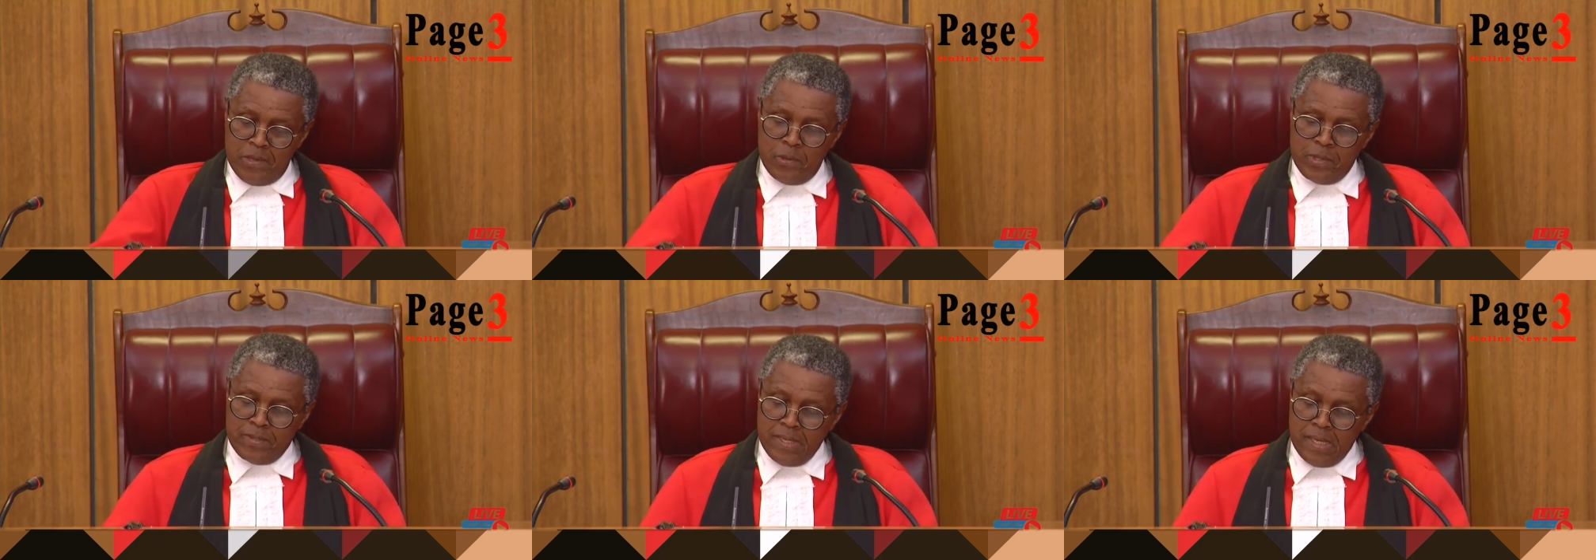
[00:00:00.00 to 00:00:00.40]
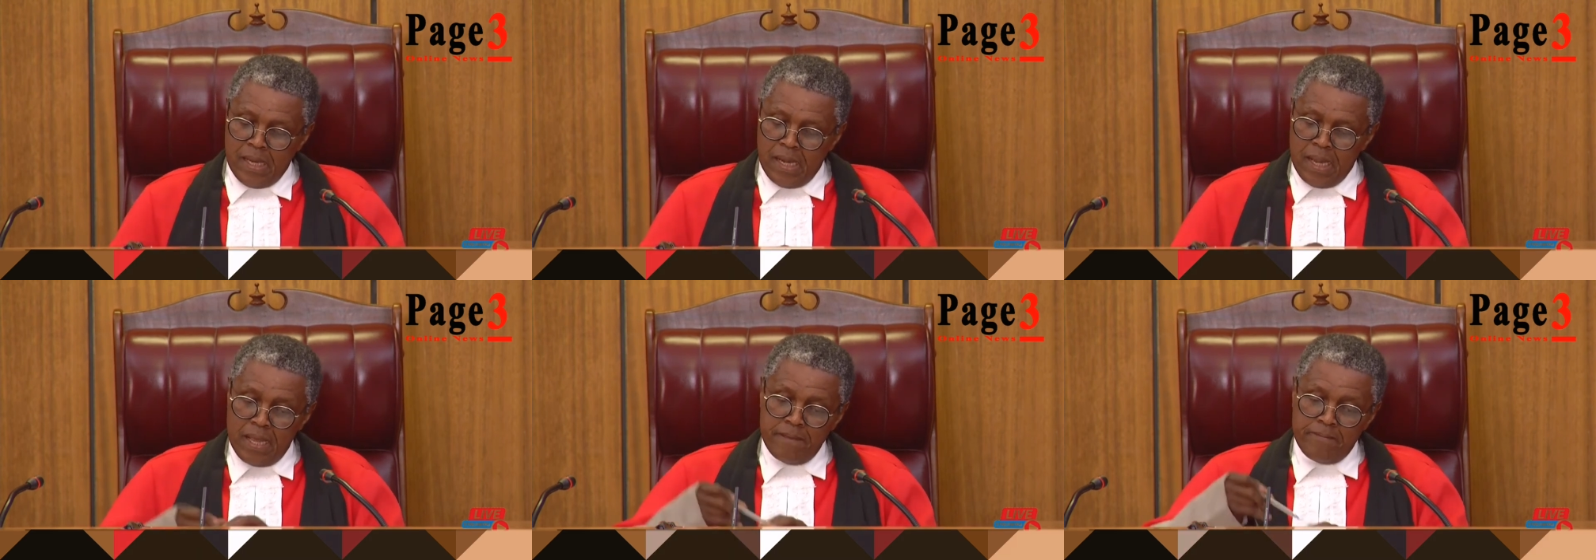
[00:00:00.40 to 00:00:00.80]
you were
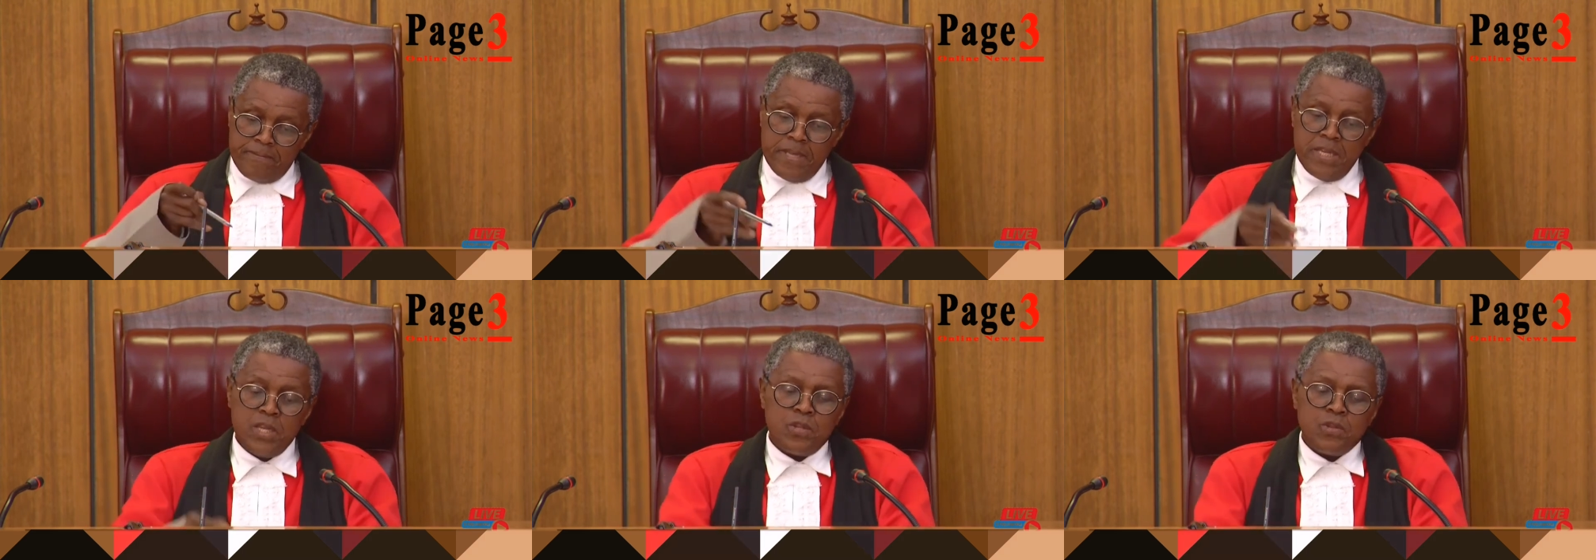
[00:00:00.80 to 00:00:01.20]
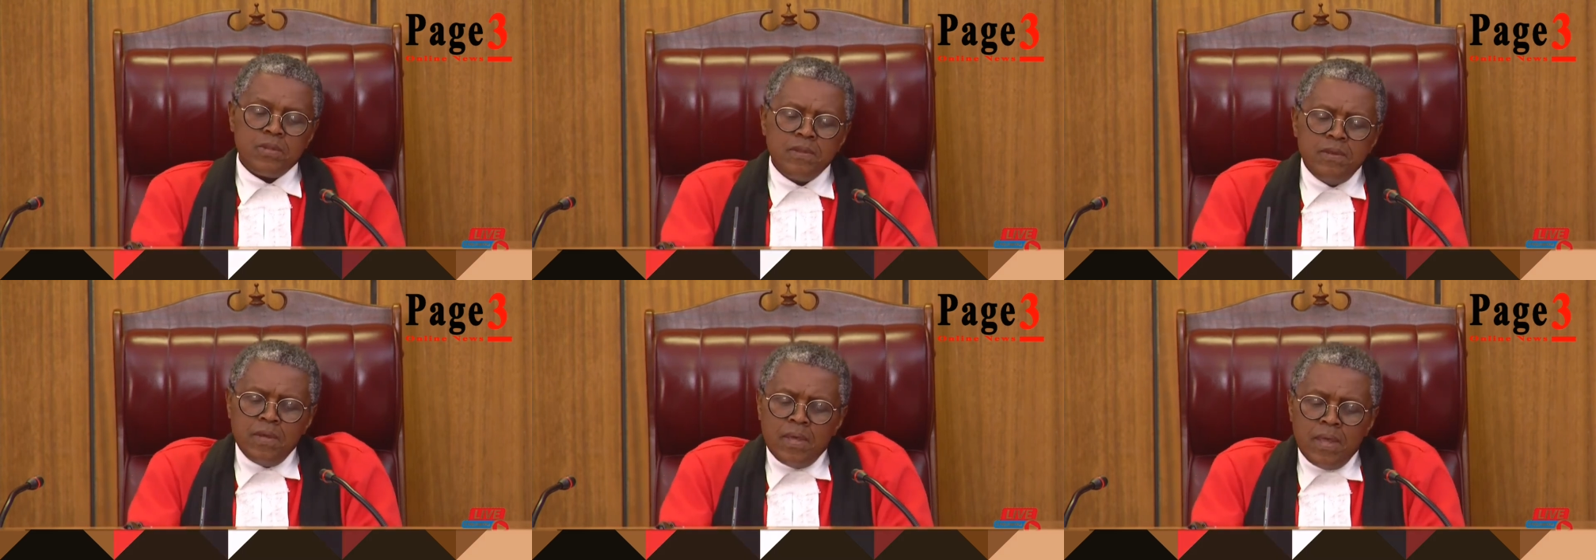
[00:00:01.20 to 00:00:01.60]
still alive in
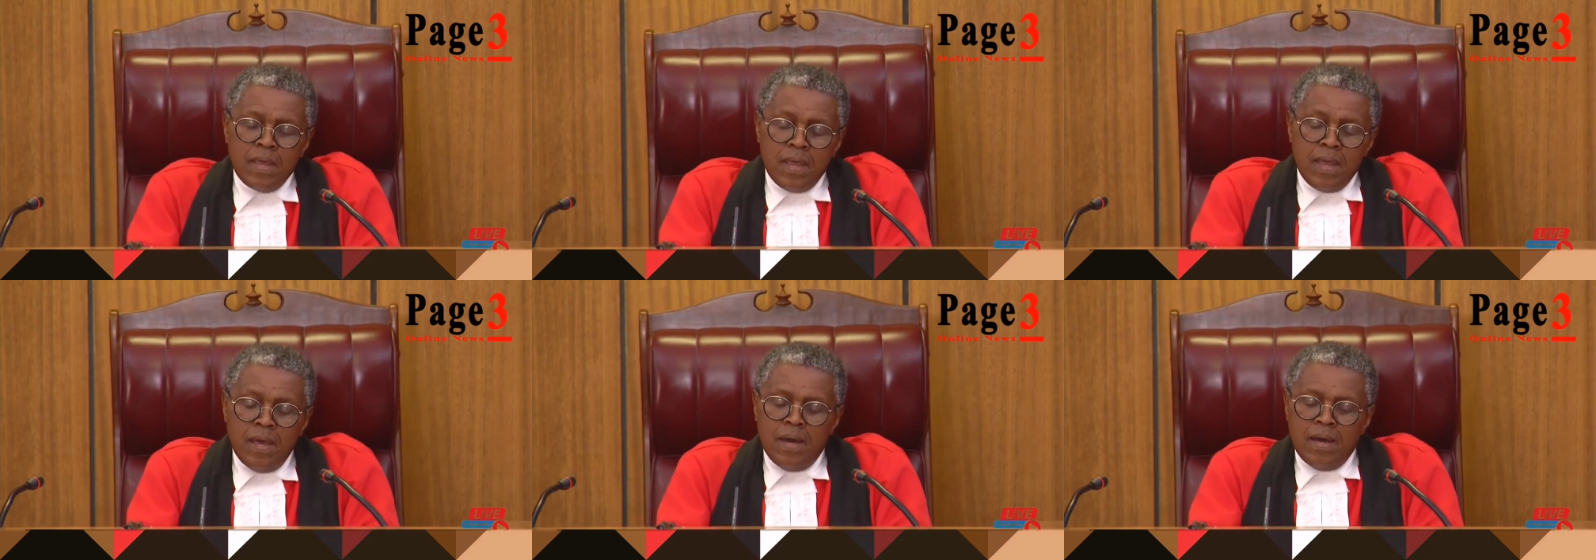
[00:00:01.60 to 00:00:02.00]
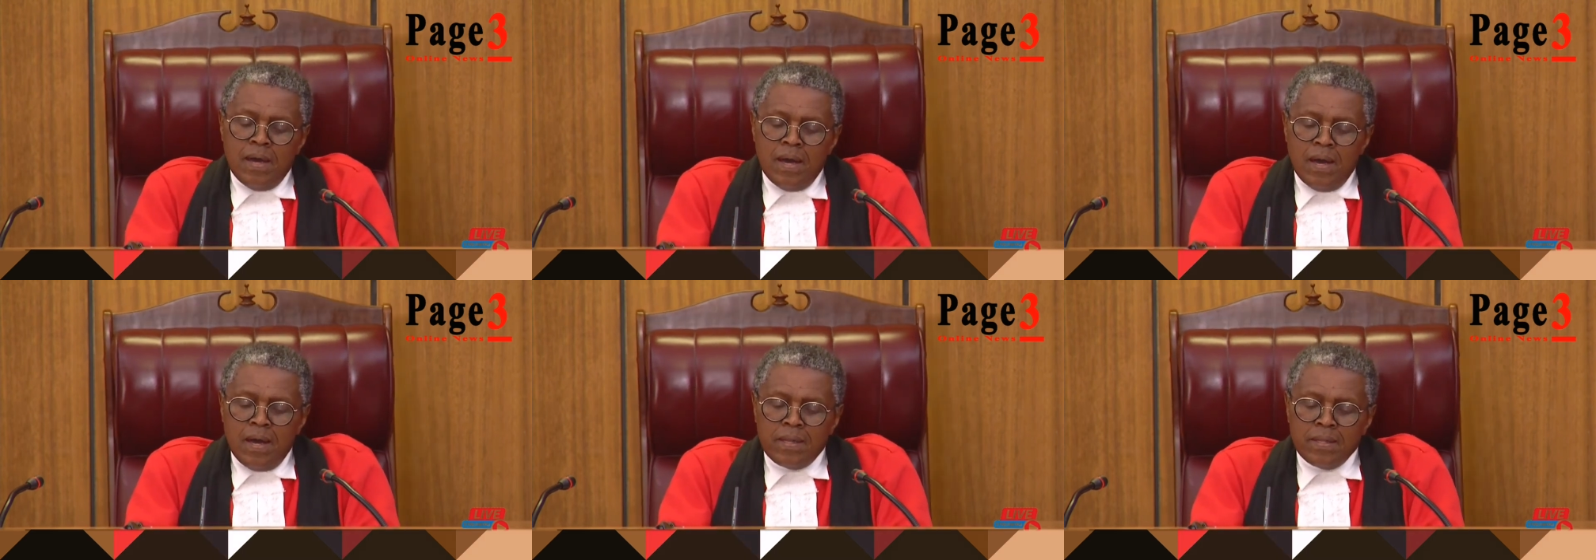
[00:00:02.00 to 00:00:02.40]

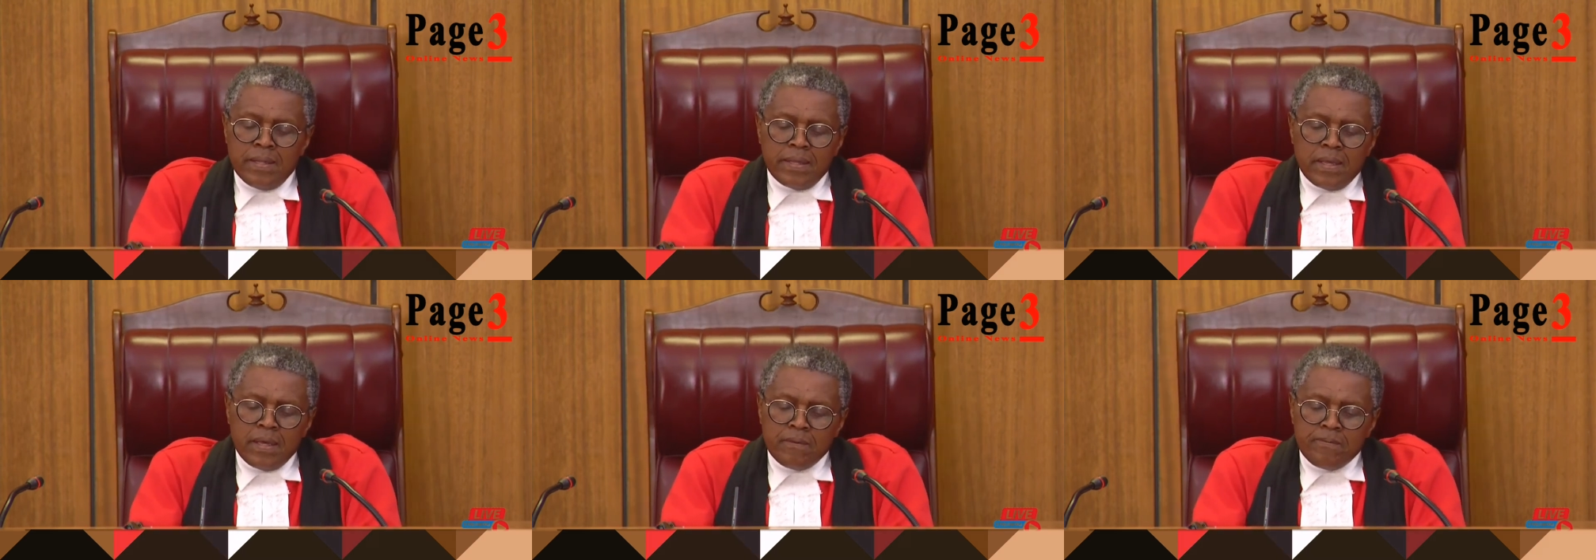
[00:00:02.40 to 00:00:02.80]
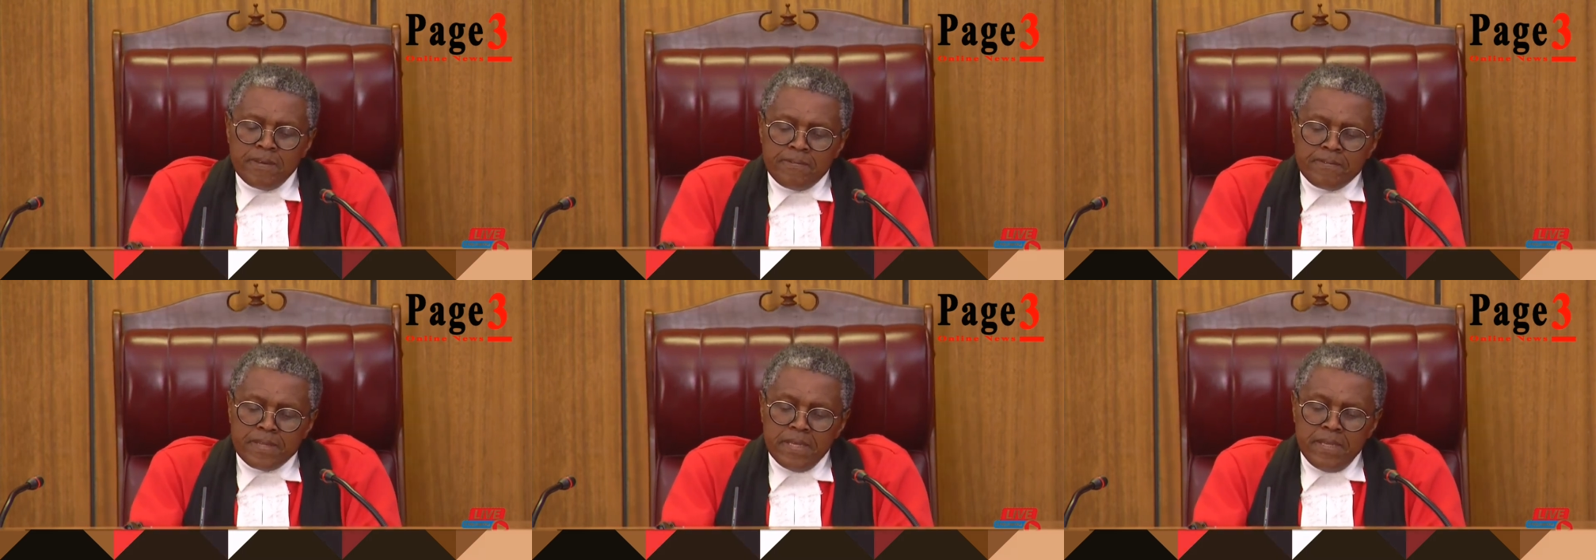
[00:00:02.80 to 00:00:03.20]
the year
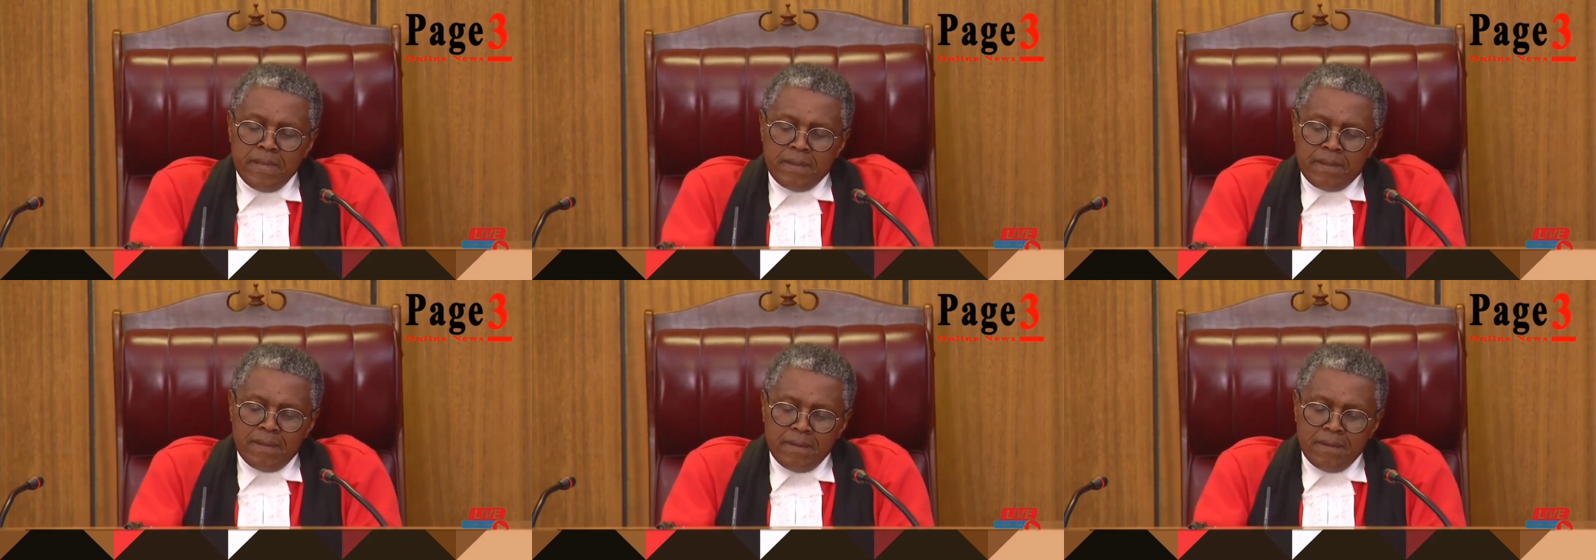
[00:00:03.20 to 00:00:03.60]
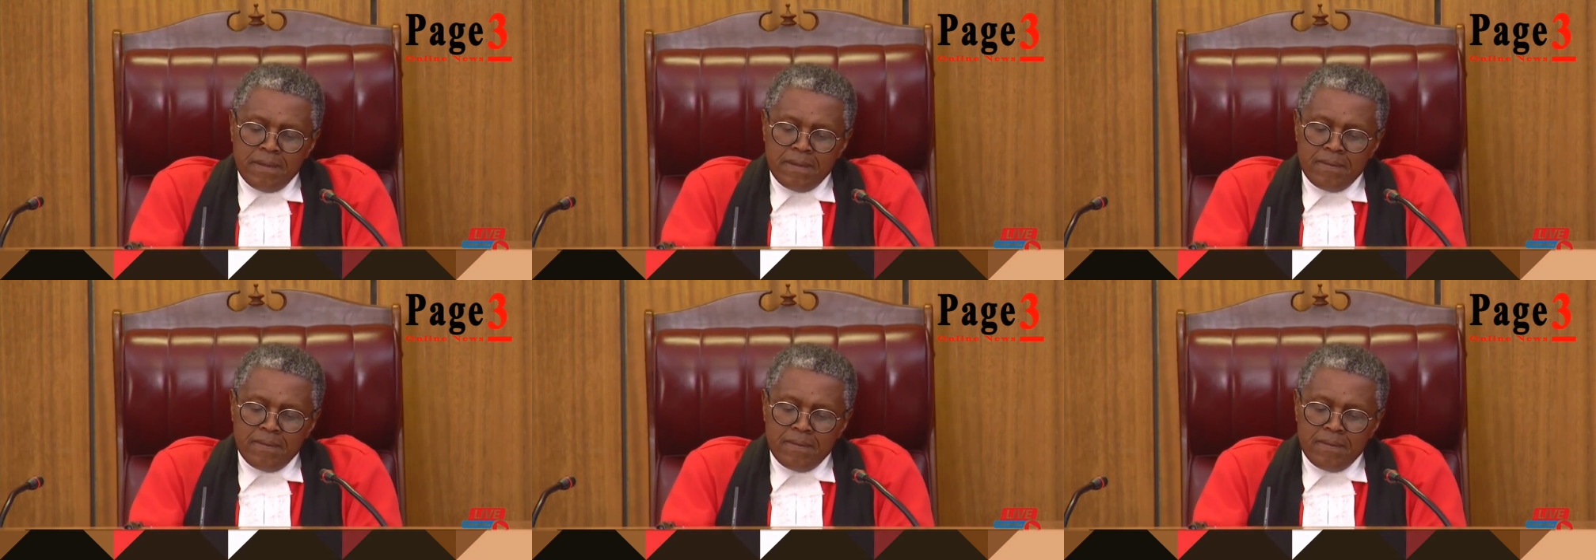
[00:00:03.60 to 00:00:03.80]
15